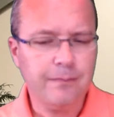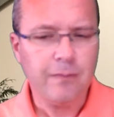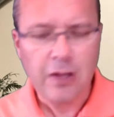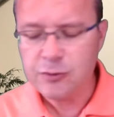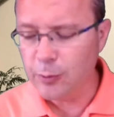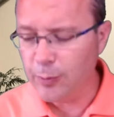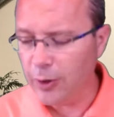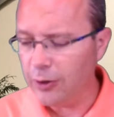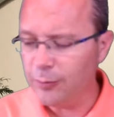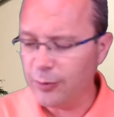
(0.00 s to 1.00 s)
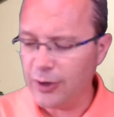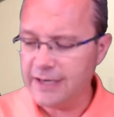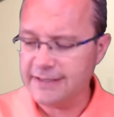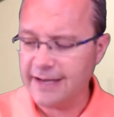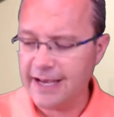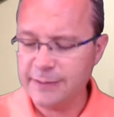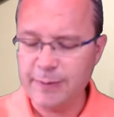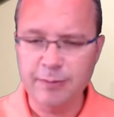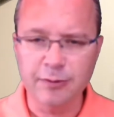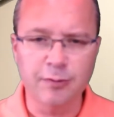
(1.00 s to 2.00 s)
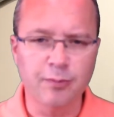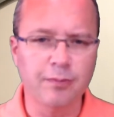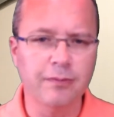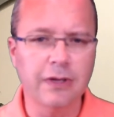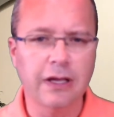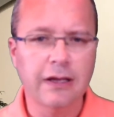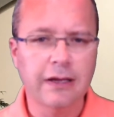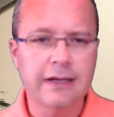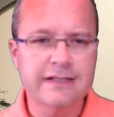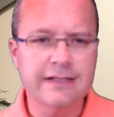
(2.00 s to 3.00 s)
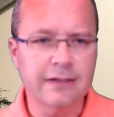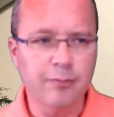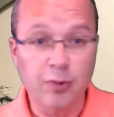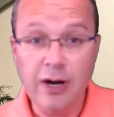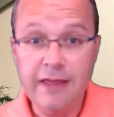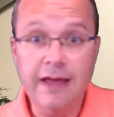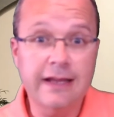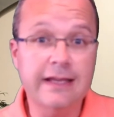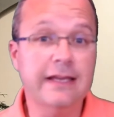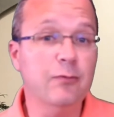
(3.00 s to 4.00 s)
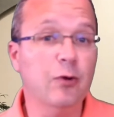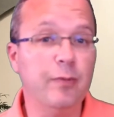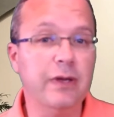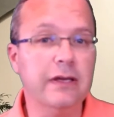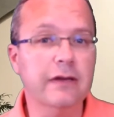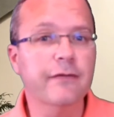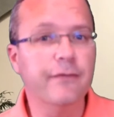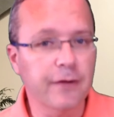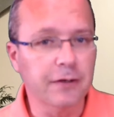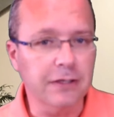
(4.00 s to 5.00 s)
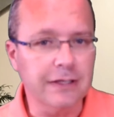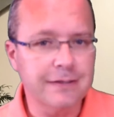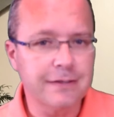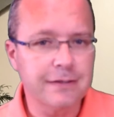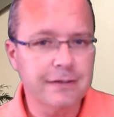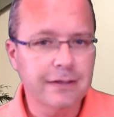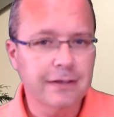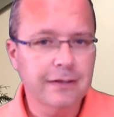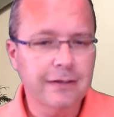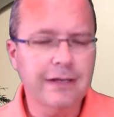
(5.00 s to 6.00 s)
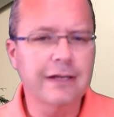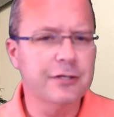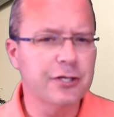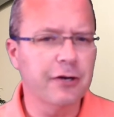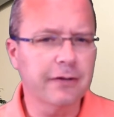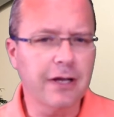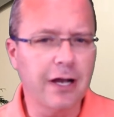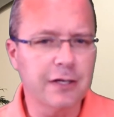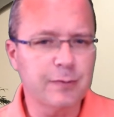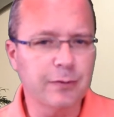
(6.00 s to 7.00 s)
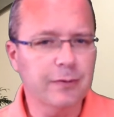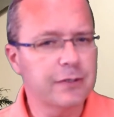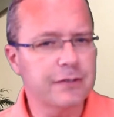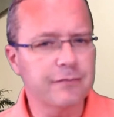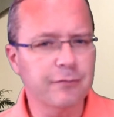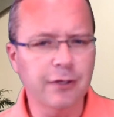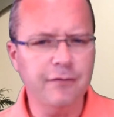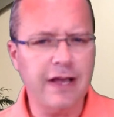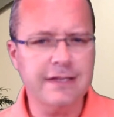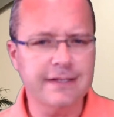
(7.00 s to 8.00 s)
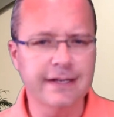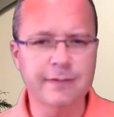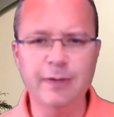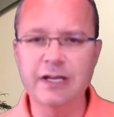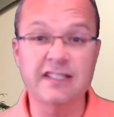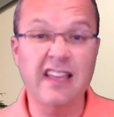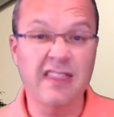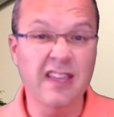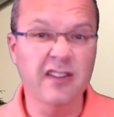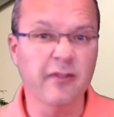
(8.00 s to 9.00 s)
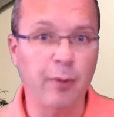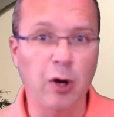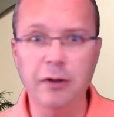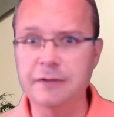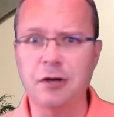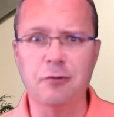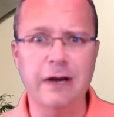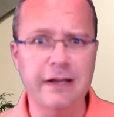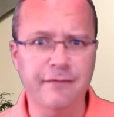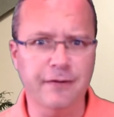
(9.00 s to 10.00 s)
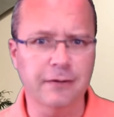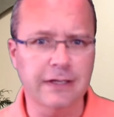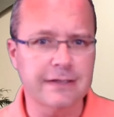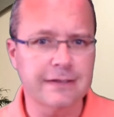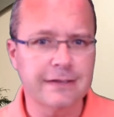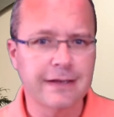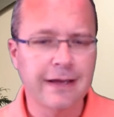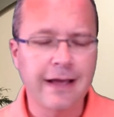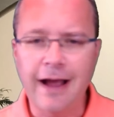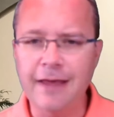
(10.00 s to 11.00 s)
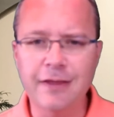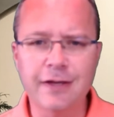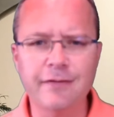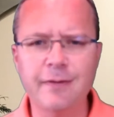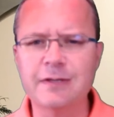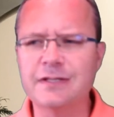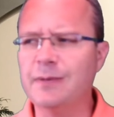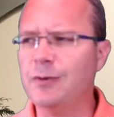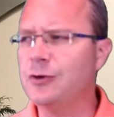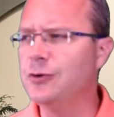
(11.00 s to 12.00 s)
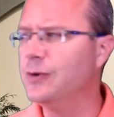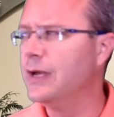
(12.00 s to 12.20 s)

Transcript: So Paul prays and asks people to pray that he would be fearless in sharing the gospel, which is really fascinating to me because I think of Paul as already fearless. I think of him as someone who